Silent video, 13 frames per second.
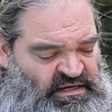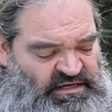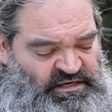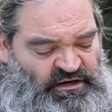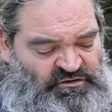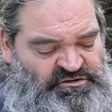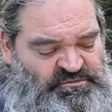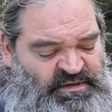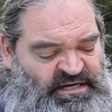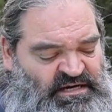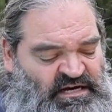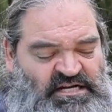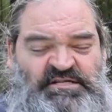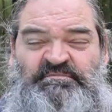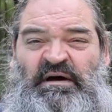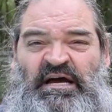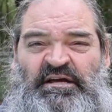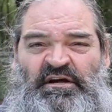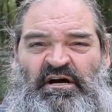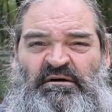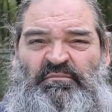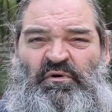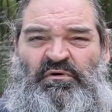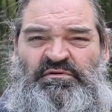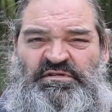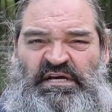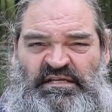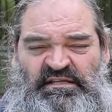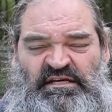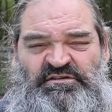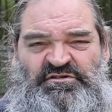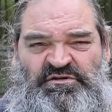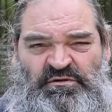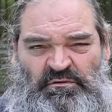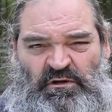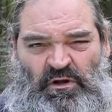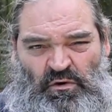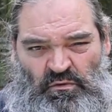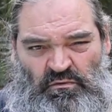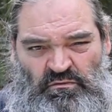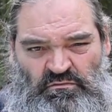It can also be caused by a nock set that's too low.